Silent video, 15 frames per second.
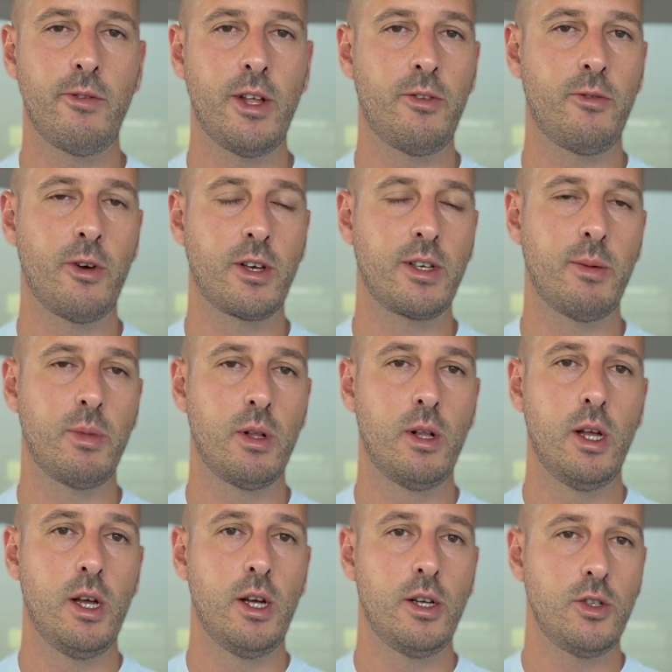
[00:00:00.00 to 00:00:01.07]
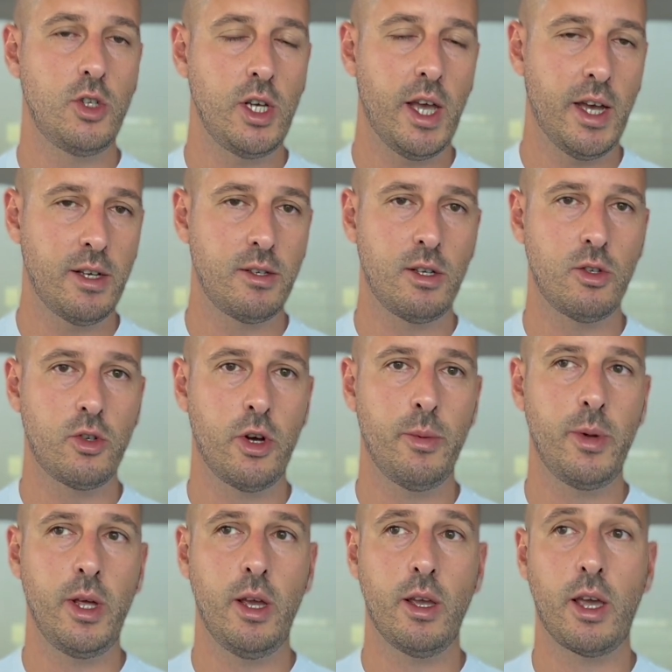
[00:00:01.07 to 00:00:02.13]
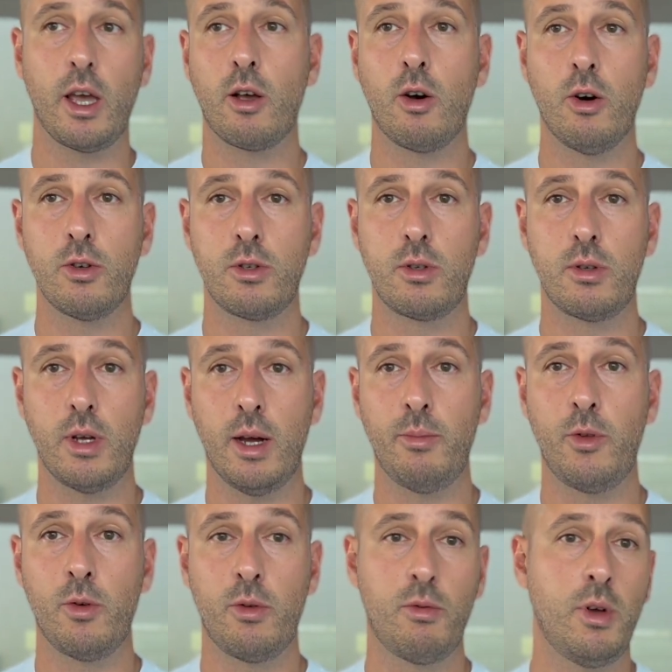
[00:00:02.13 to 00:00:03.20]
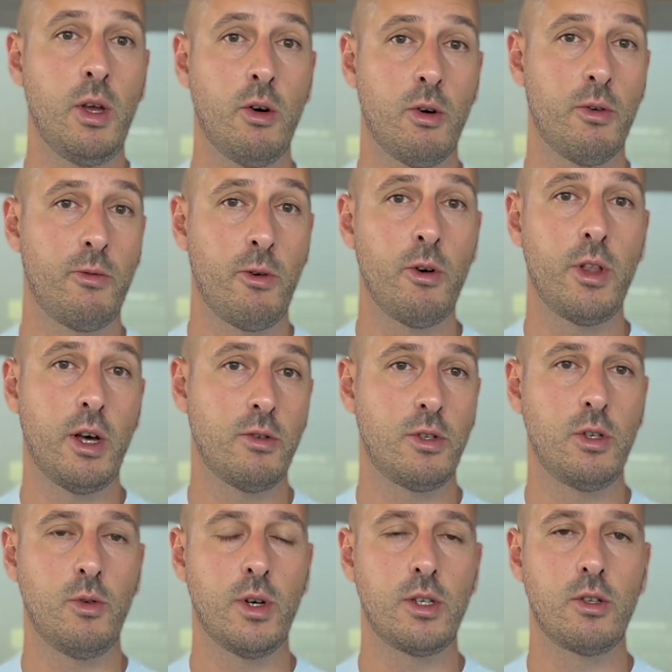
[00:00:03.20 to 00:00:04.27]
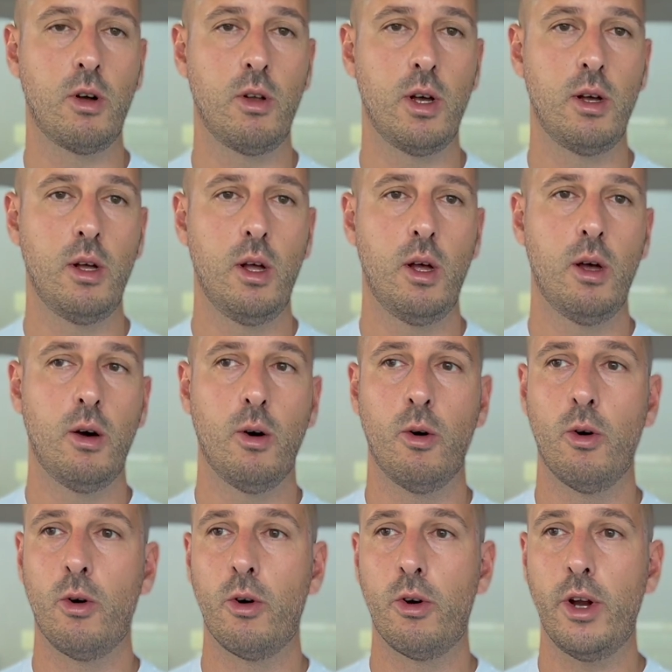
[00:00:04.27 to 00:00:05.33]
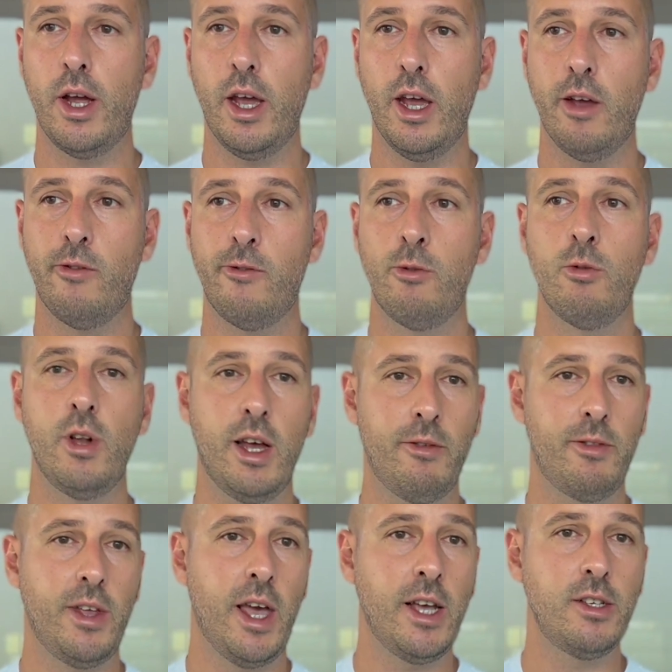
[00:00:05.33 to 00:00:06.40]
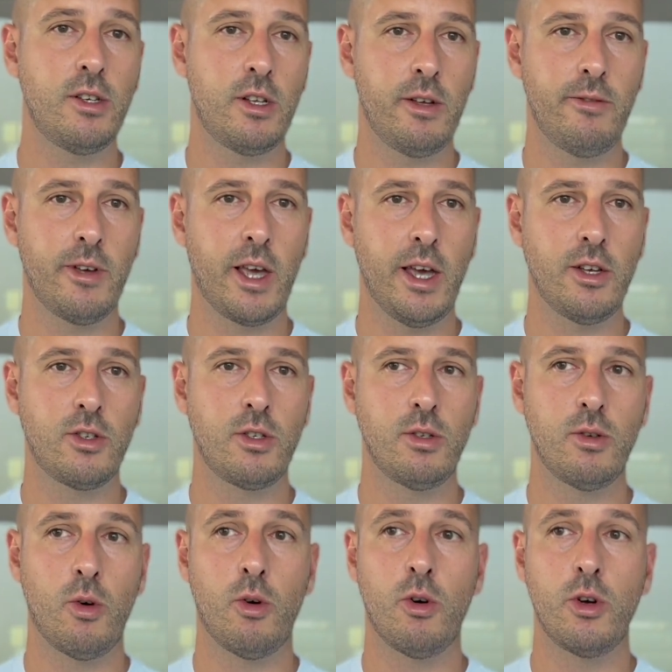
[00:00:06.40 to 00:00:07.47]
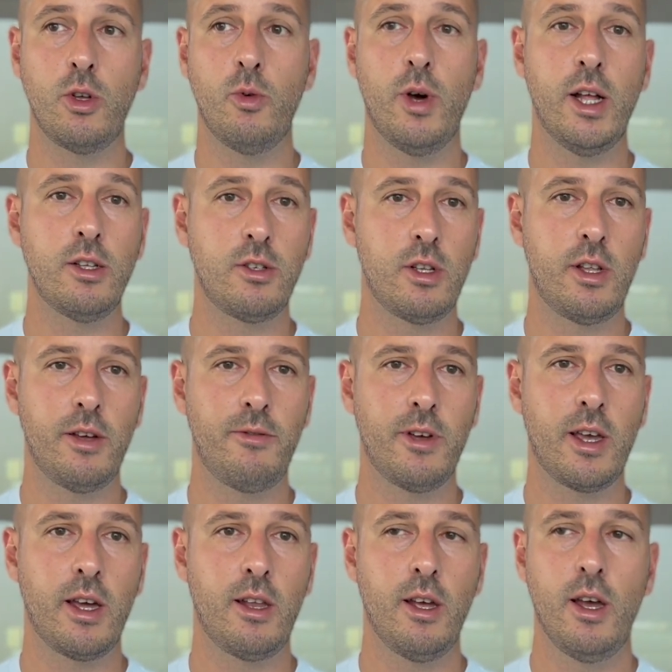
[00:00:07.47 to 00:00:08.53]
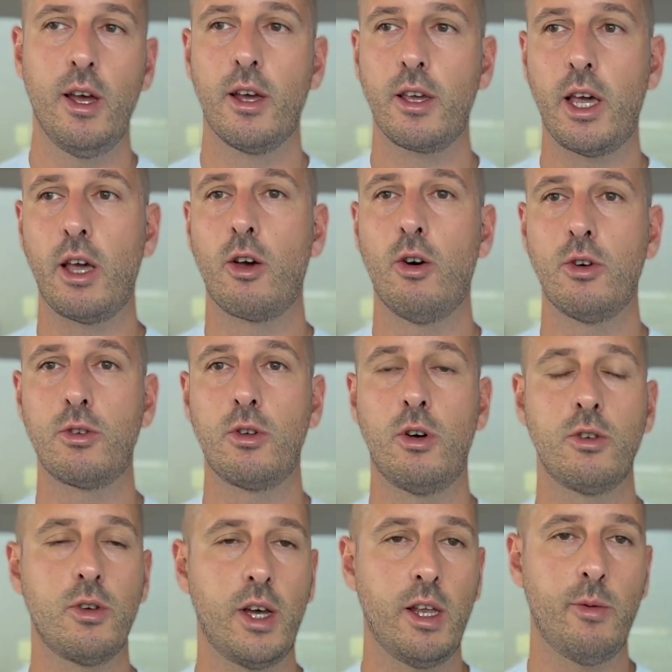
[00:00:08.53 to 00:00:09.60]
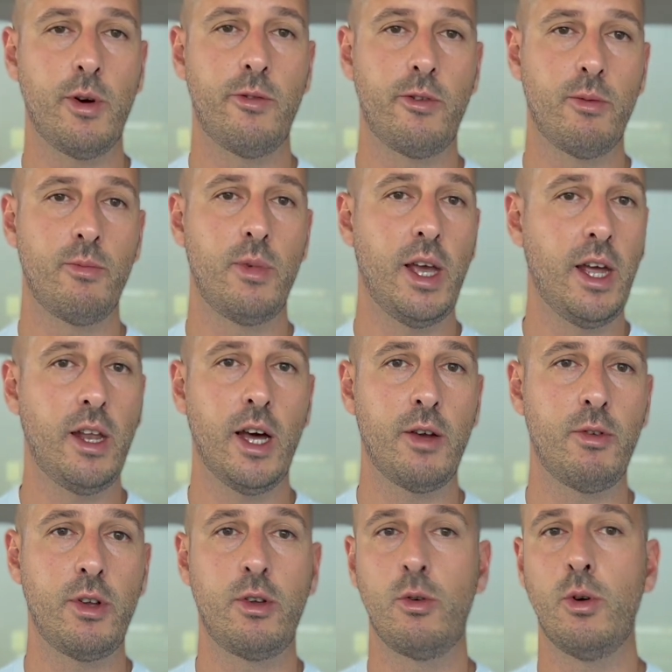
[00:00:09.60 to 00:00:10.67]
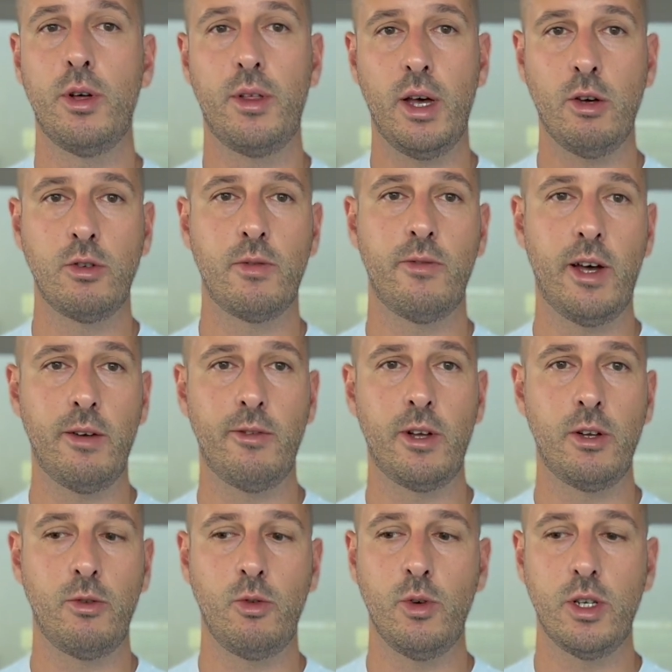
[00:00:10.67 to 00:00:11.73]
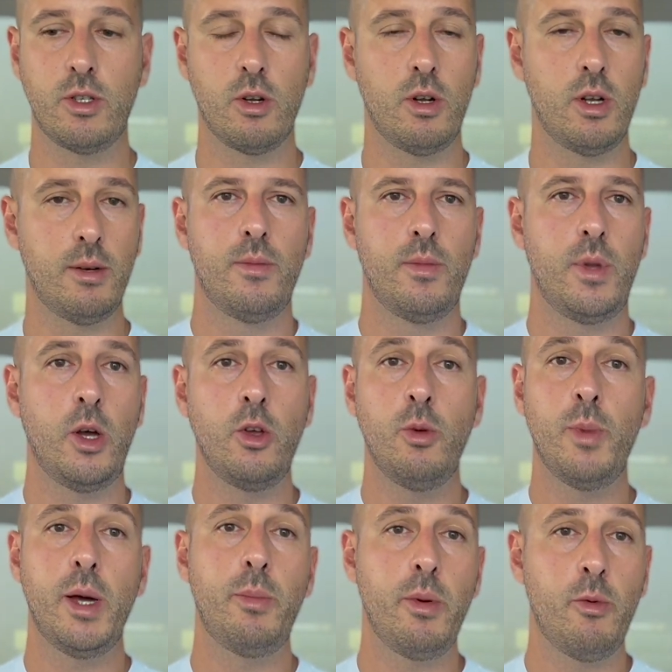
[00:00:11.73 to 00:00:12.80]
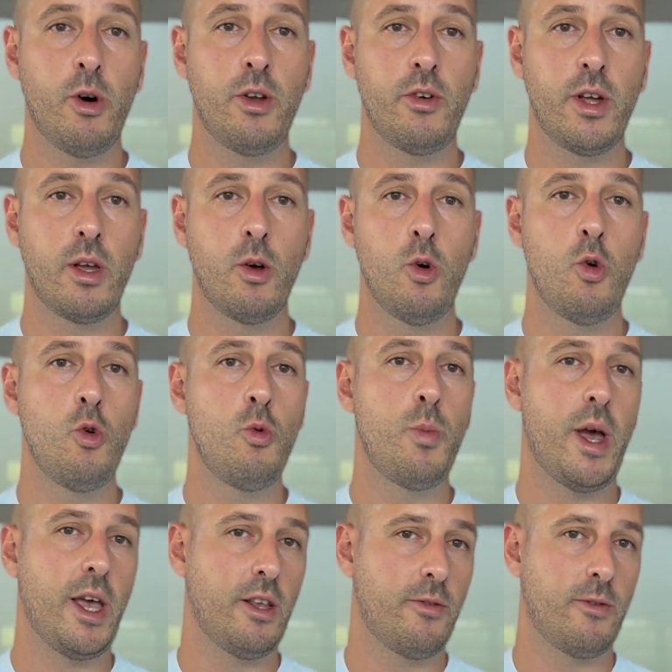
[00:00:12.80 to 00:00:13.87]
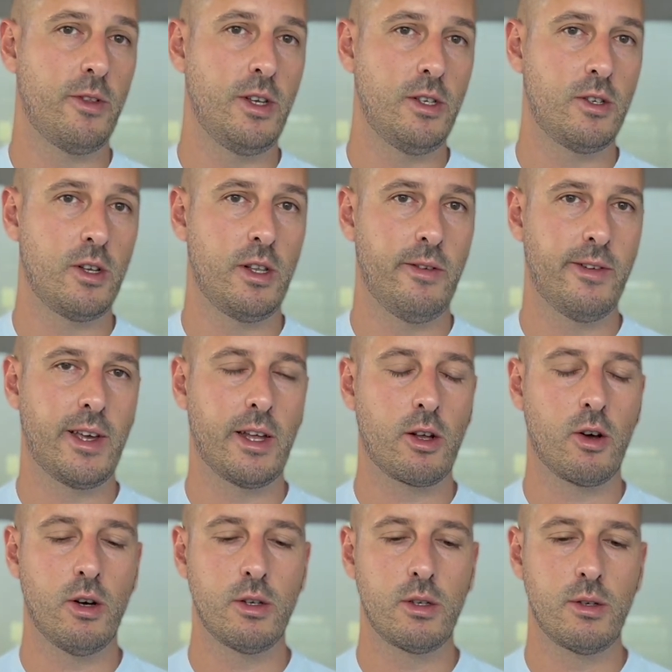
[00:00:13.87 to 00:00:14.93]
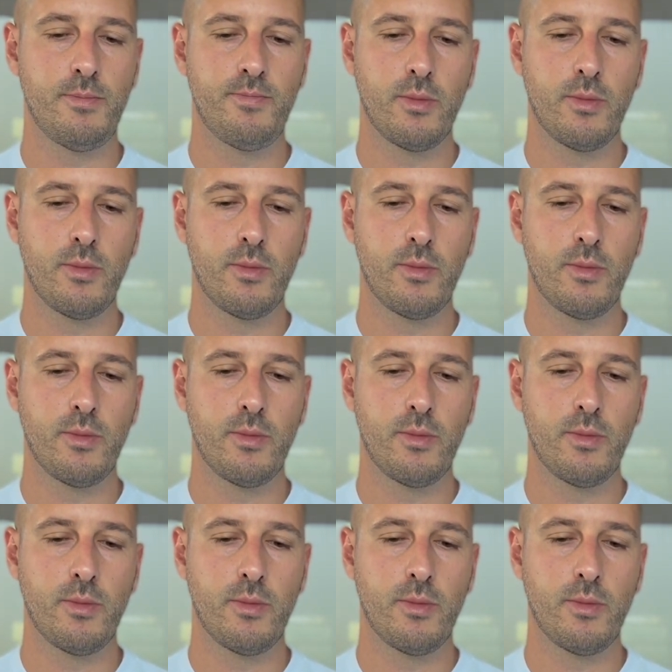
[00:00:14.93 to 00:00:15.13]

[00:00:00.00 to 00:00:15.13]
Let's, for example, GS in Germany can cost up to $3,000 or $4,000 US. Or a full FDA certification or UL certificate can cost also anywhere from $800 to $1,500 US. Now you might be wondering who pays for these certificate costs.